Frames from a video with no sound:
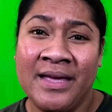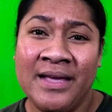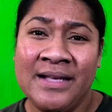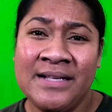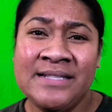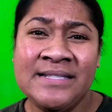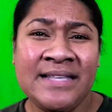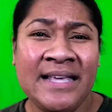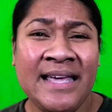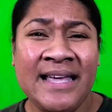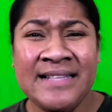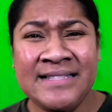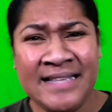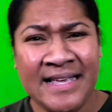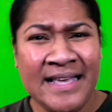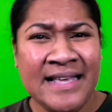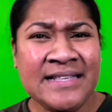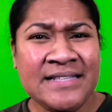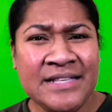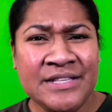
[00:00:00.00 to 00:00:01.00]
See, it's
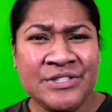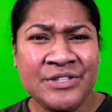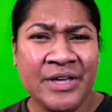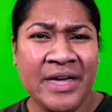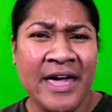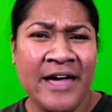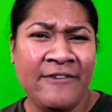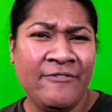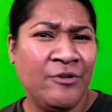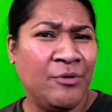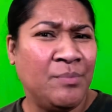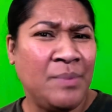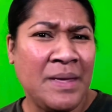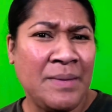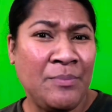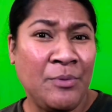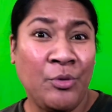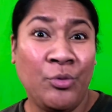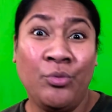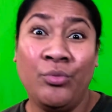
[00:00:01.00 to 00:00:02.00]
easy to care for
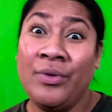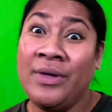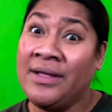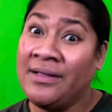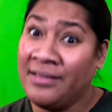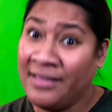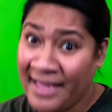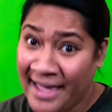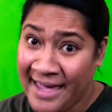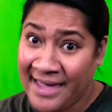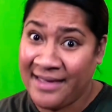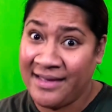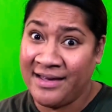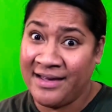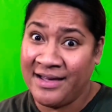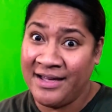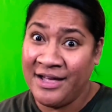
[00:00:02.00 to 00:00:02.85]
people we like,